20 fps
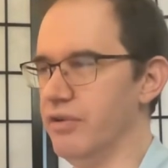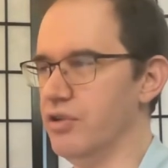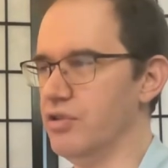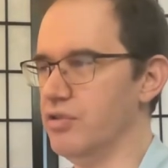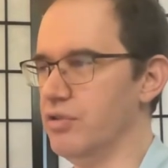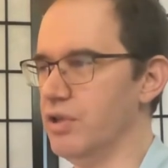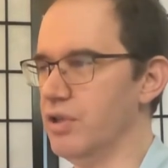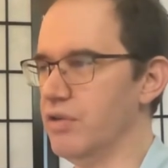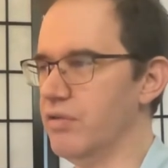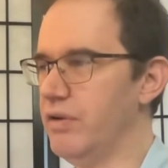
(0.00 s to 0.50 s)

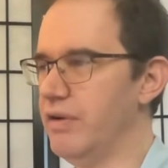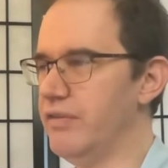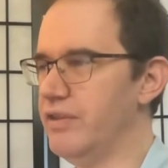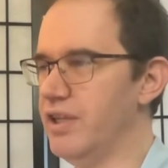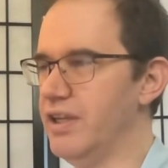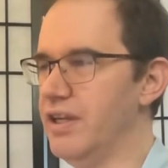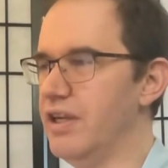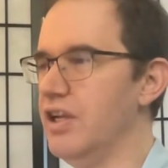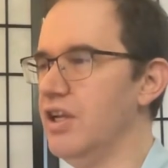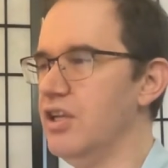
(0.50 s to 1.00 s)
virtual
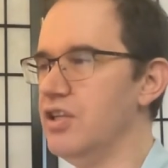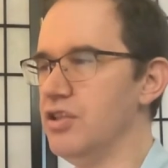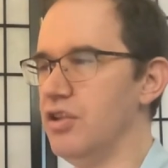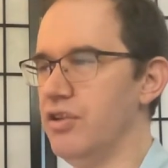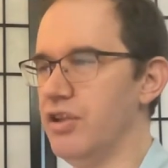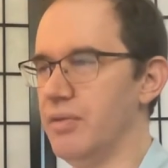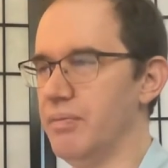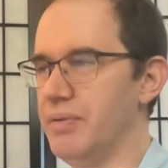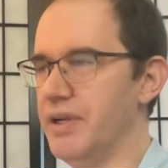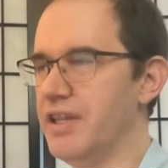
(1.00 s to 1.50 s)
equivalent, so
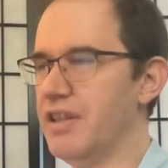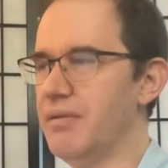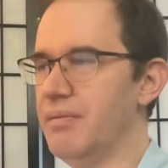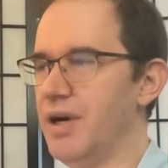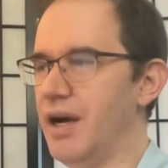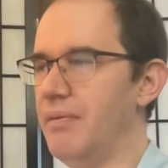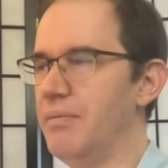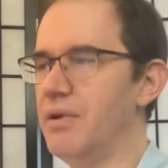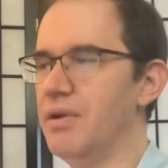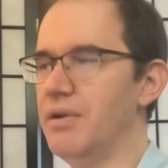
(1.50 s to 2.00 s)
you can pick
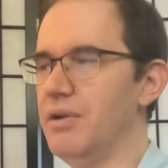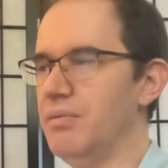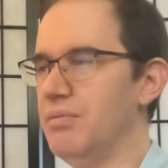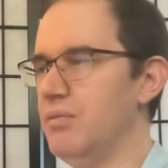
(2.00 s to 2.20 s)
them up,